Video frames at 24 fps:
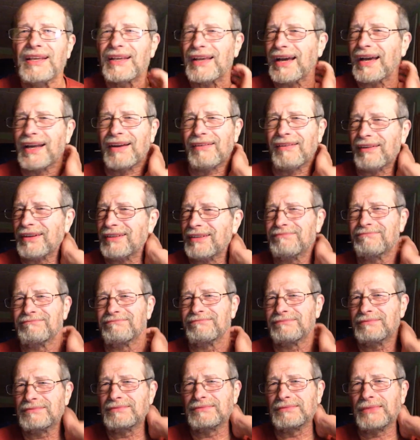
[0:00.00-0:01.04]
kind of right
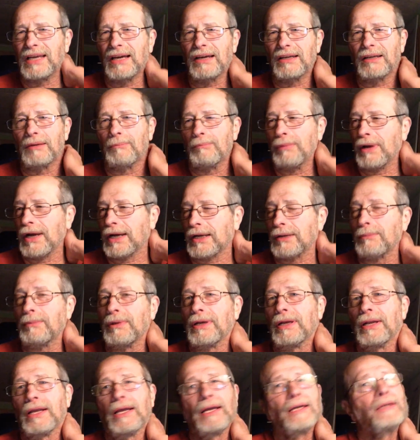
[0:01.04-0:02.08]
down the back of
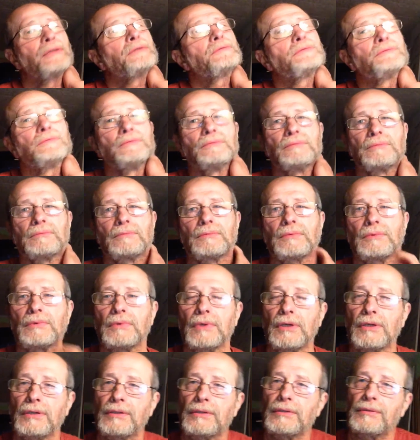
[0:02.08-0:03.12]
my neck,
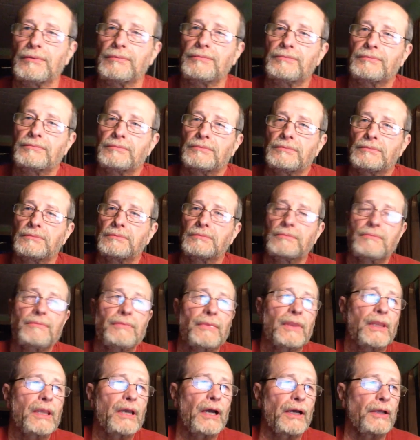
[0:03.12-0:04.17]
um,
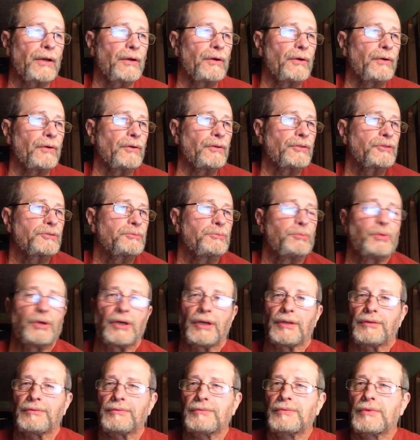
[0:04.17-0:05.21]
kind of hurts,
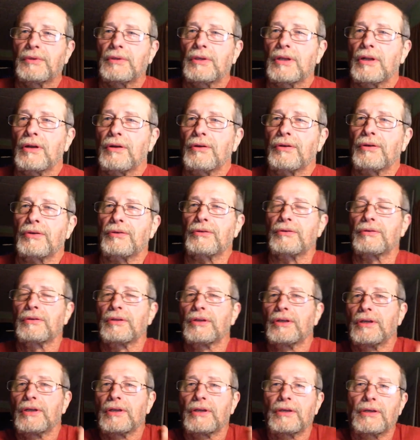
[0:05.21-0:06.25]
but you know you
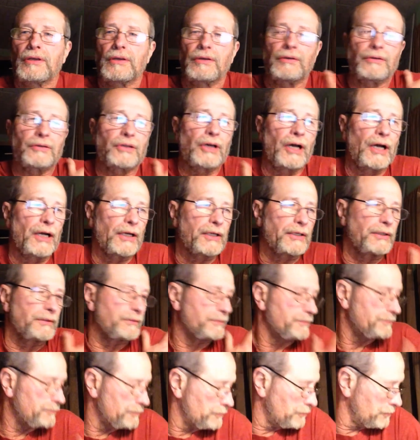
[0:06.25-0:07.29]
you're
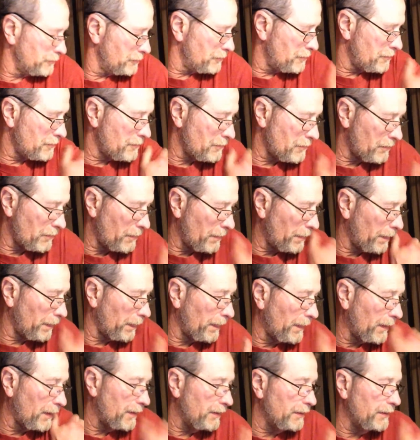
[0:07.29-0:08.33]
talking
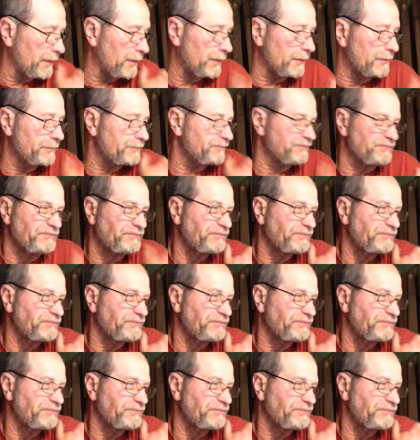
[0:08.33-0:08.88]
um,